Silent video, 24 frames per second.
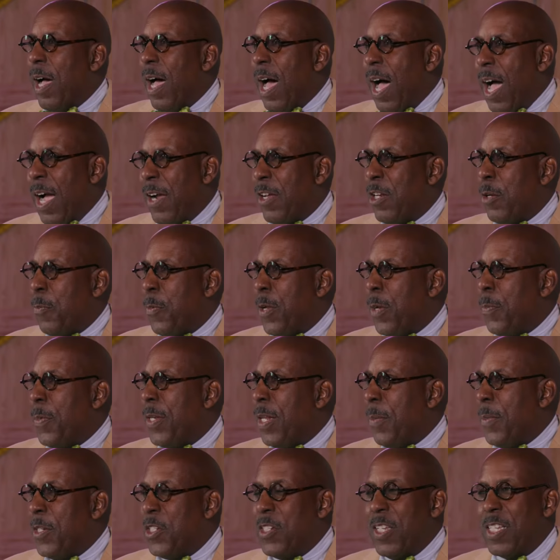I'm going to put up
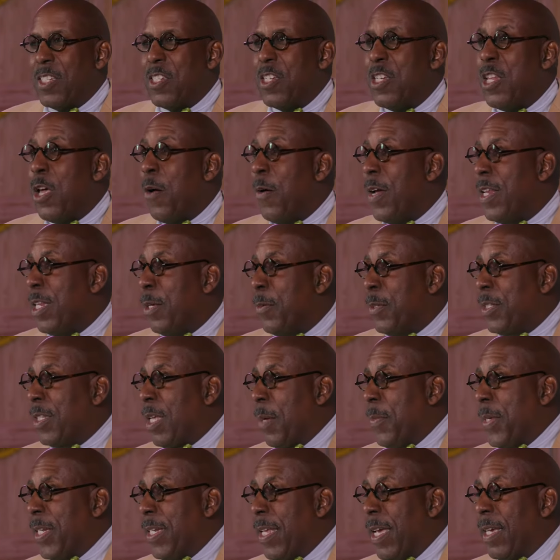an image. She has no idea what's
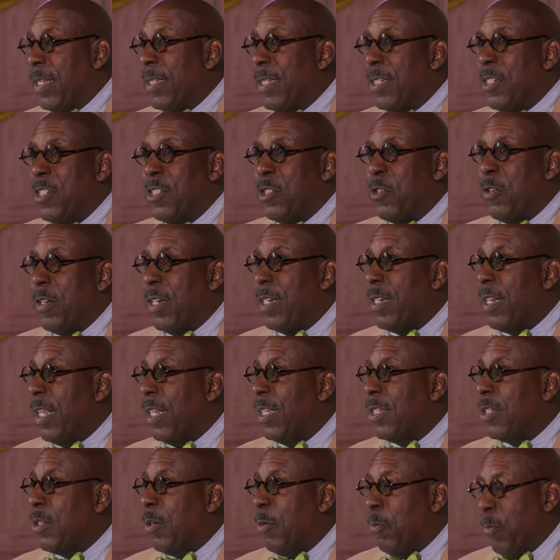coming next, and she's going to
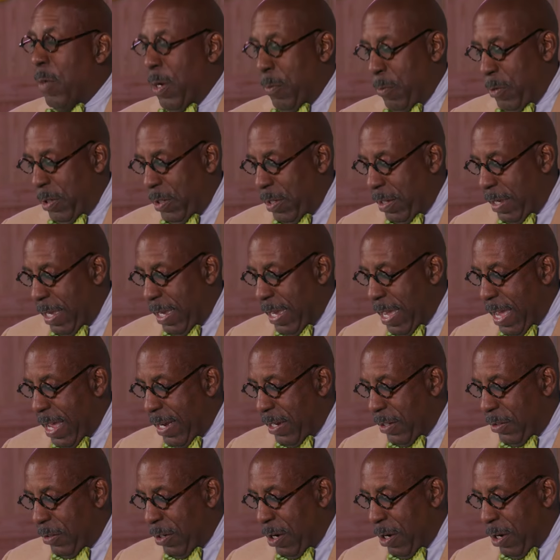tell us what we're looking at.